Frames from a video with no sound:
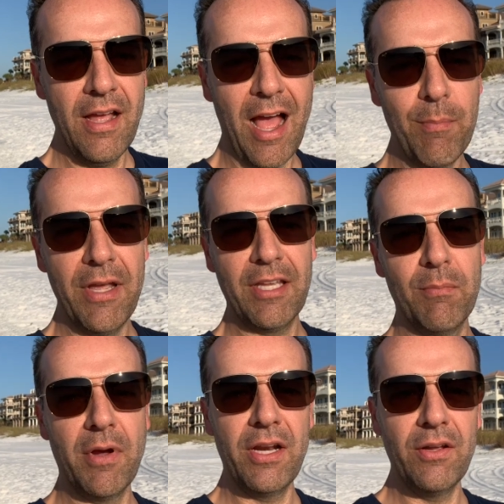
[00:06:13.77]
I'm
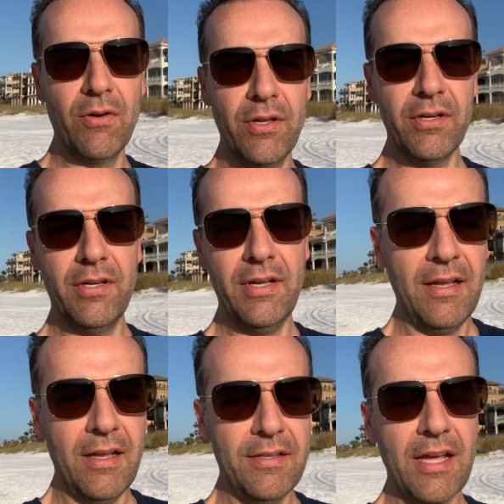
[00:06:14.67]
making money on.
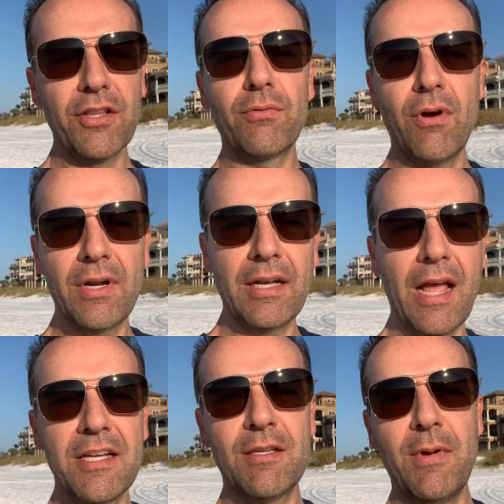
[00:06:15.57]
Down the road,
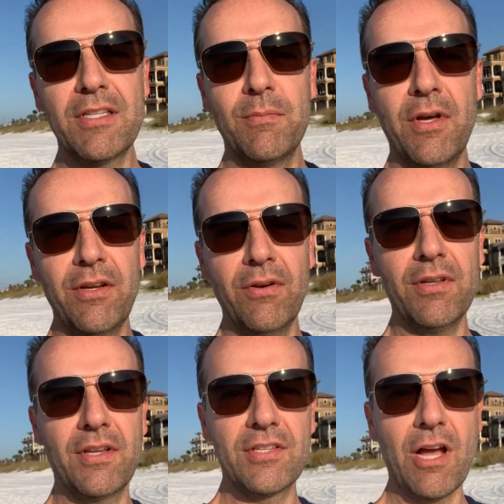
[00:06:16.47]
I'd like to make some money on it
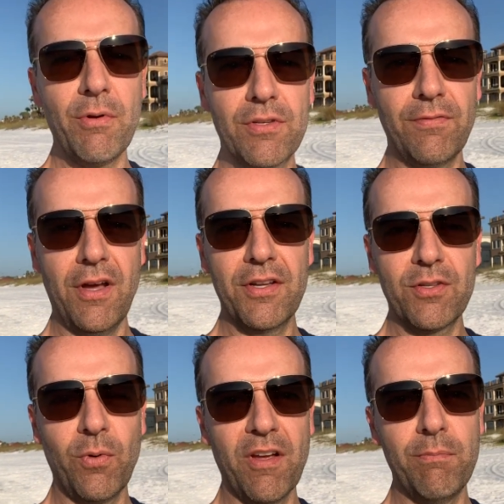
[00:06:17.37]
because it's always fun. It's
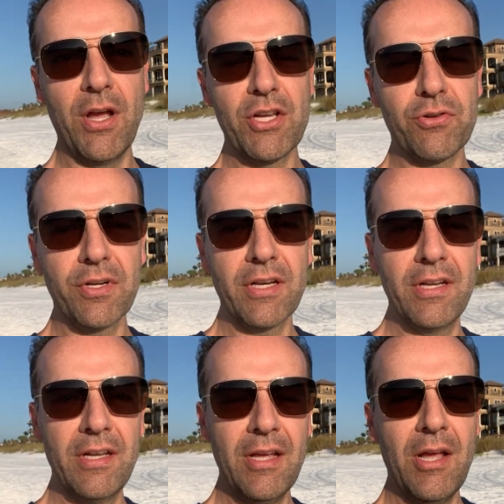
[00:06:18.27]
a way of measuring,
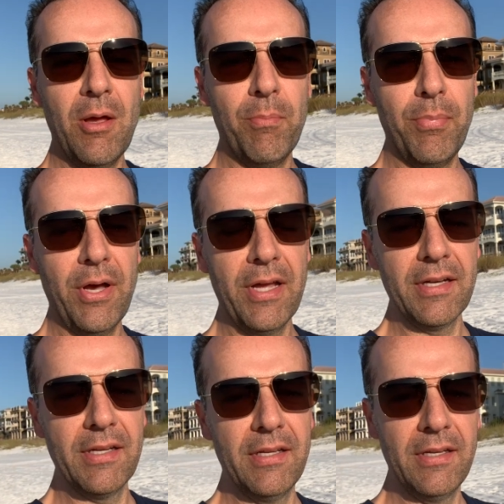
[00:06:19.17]
but
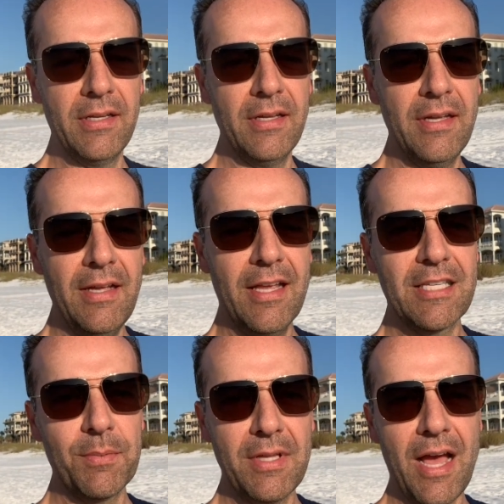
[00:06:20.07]
it's
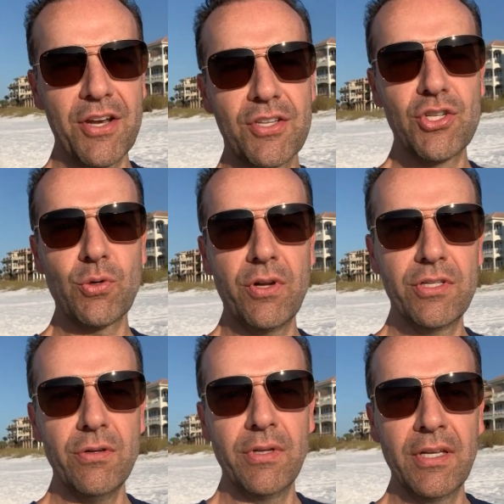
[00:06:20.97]
something that I just enjoy
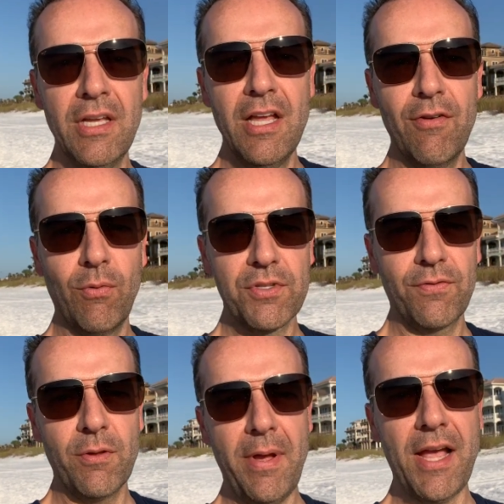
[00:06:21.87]
doing it wasn't
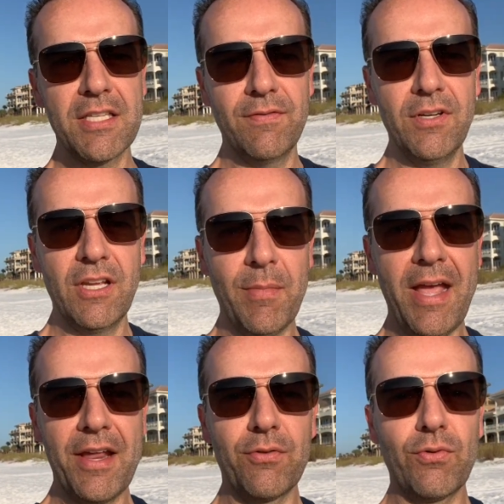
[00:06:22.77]
for the passive income I
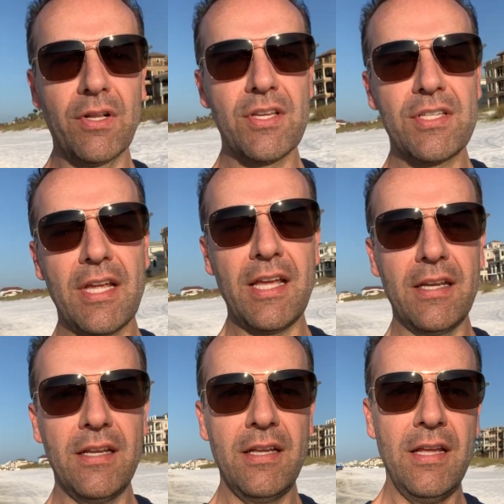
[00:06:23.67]
had in real estate,
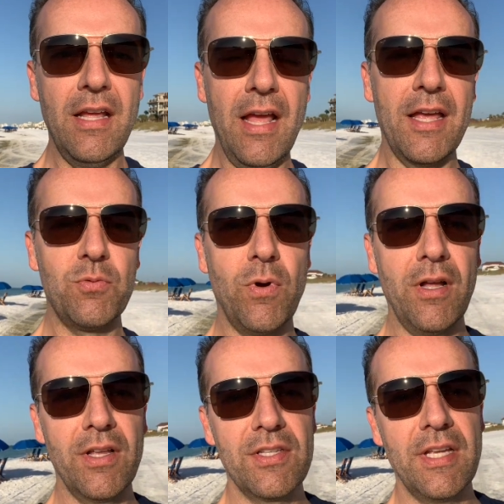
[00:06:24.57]
as
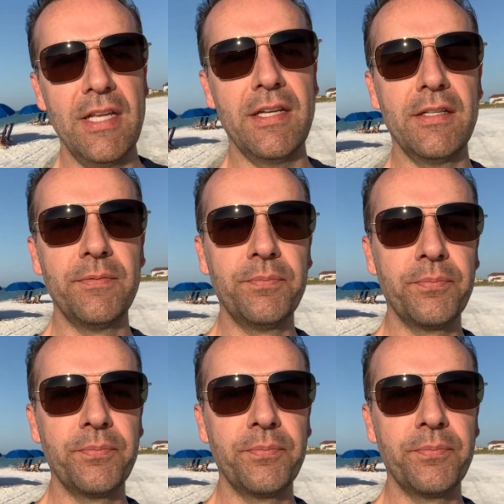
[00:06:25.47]
well as in